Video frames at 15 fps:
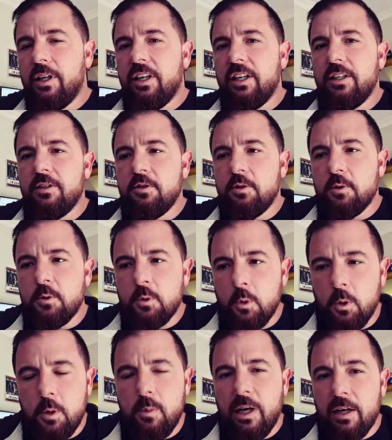is to
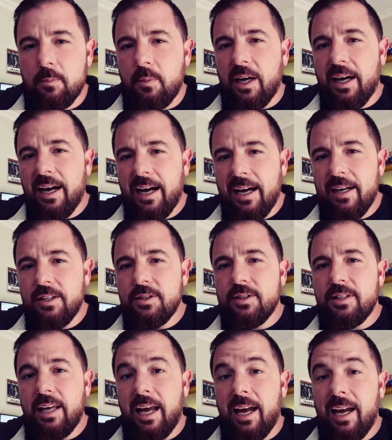talk about my
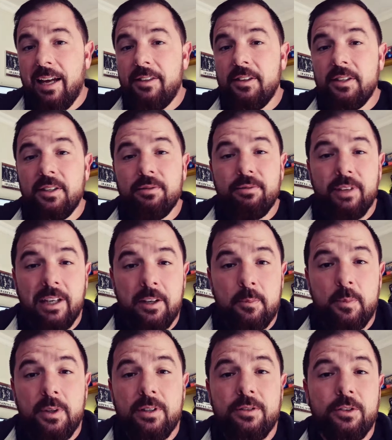house and the
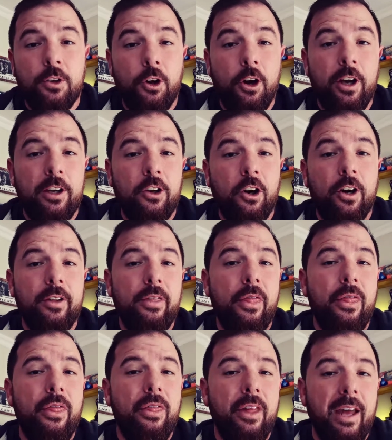developments going on
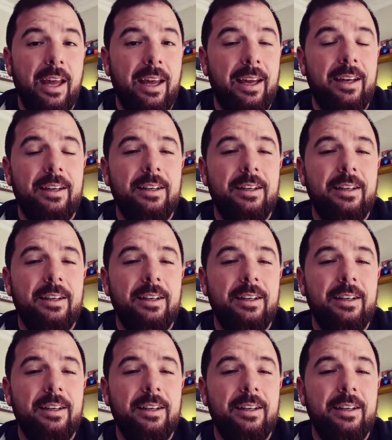there.